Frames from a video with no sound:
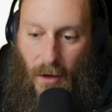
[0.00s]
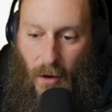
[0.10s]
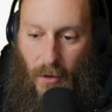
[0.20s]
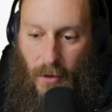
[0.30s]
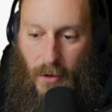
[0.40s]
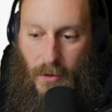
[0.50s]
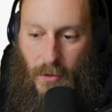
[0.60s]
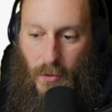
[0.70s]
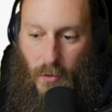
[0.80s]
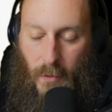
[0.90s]
honor
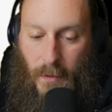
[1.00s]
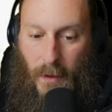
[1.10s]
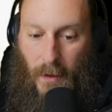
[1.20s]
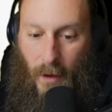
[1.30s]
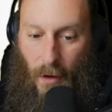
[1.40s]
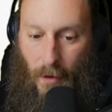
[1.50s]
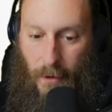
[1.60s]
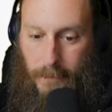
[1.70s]
to whom honor."